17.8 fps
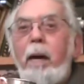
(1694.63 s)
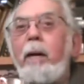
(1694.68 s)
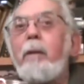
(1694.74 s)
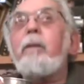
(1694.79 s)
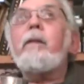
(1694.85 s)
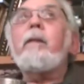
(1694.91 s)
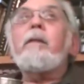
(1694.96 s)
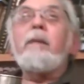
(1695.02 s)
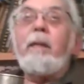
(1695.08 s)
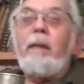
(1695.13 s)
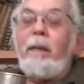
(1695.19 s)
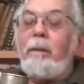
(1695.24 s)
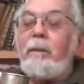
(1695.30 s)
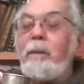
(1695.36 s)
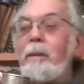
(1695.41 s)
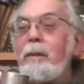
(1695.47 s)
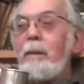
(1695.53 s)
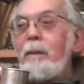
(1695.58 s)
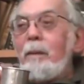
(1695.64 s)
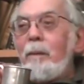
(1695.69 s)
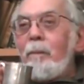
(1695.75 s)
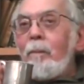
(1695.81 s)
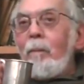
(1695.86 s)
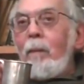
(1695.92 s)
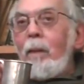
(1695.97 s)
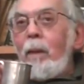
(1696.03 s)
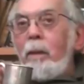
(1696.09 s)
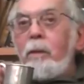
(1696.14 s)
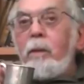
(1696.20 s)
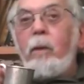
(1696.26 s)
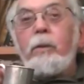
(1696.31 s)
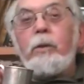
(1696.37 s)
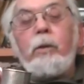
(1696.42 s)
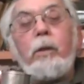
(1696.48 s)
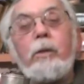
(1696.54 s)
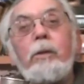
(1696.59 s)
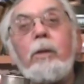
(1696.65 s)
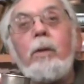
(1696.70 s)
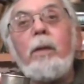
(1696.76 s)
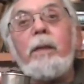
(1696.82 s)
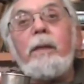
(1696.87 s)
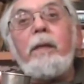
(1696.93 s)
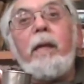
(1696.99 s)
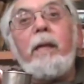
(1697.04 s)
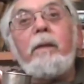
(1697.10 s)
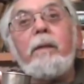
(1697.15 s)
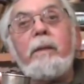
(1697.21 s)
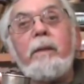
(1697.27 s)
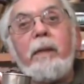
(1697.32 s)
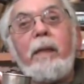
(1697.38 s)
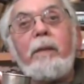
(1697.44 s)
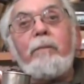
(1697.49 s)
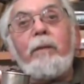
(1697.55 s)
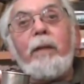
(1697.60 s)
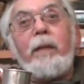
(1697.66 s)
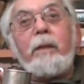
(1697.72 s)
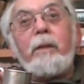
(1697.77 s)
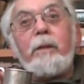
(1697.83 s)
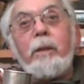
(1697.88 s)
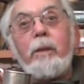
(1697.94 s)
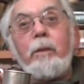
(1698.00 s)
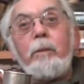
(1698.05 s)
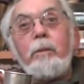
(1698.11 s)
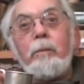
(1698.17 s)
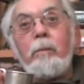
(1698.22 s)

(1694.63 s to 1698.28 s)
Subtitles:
Pirate it, yeah. No, it's also on Netflix too.